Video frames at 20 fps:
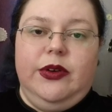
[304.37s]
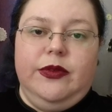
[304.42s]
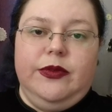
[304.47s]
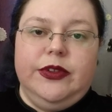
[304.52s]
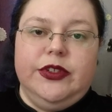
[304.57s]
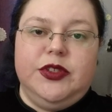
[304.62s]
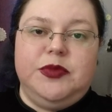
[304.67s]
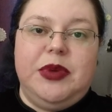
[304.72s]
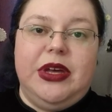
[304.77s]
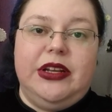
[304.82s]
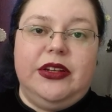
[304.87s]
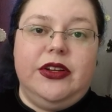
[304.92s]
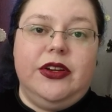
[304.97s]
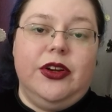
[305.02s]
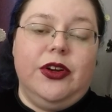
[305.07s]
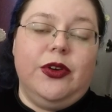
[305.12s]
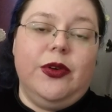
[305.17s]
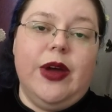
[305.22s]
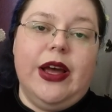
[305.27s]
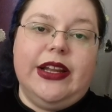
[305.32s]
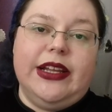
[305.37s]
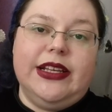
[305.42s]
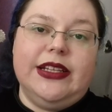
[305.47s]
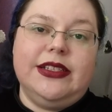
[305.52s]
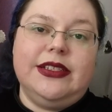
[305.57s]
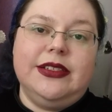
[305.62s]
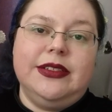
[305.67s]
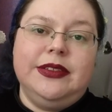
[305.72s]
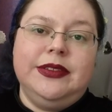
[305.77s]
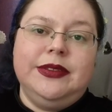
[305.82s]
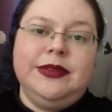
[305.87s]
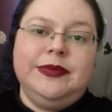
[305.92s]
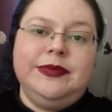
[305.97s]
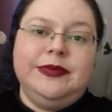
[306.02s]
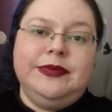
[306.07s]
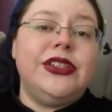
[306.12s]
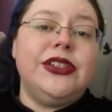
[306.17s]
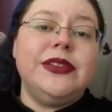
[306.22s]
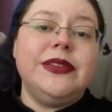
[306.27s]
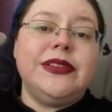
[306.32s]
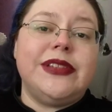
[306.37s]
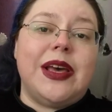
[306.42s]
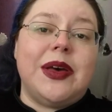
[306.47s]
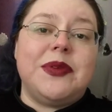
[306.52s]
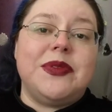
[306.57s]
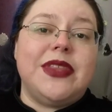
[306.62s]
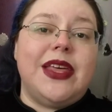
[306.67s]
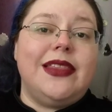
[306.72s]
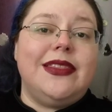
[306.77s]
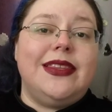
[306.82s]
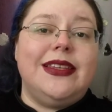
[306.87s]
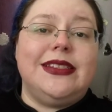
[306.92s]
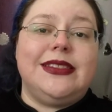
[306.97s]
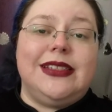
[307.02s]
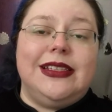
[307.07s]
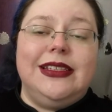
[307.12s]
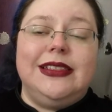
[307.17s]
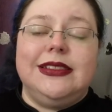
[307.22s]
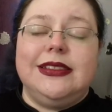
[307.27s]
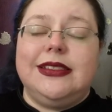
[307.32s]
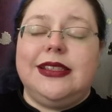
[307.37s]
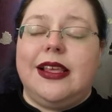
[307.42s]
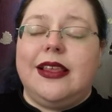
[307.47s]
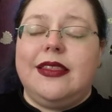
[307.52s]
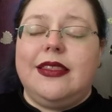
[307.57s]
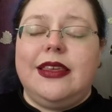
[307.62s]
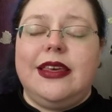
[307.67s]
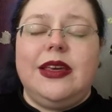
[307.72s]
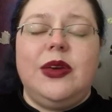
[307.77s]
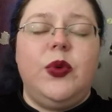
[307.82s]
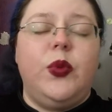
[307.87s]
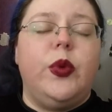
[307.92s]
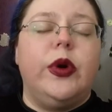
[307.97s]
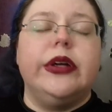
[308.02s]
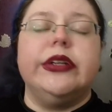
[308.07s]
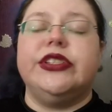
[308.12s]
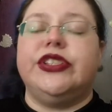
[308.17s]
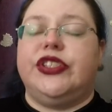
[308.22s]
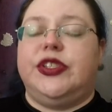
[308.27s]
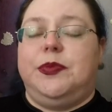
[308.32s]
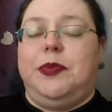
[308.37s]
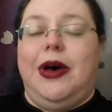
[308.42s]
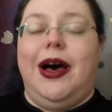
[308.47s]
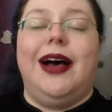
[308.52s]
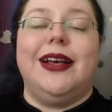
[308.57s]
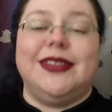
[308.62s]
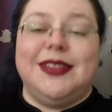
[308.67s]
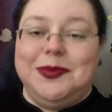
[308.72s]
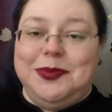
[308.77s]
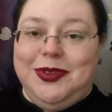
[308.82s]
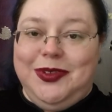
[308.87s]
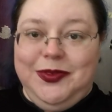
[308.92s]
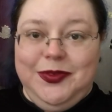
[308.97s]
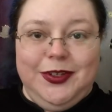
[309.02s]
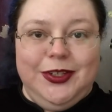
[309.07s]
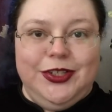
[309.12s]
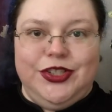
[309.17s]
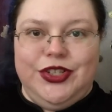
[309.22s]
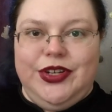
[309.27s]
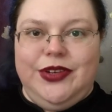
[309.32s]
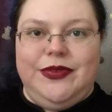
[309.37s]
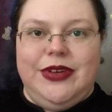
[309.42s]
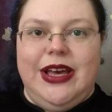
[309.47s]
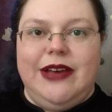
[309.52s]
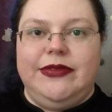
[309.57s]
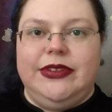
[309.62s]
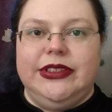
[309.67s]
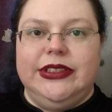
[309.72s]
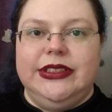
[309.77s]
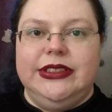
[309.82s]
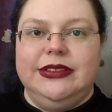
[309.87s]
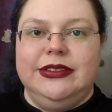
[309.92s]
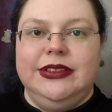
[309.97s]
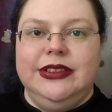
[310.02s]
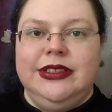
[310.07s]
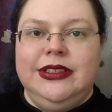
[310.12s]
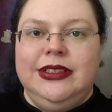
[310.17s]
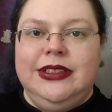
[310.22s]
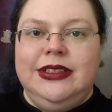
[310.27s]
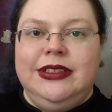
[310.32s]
overspend her credit. Turns out that this is the worst possible version of Evelyn.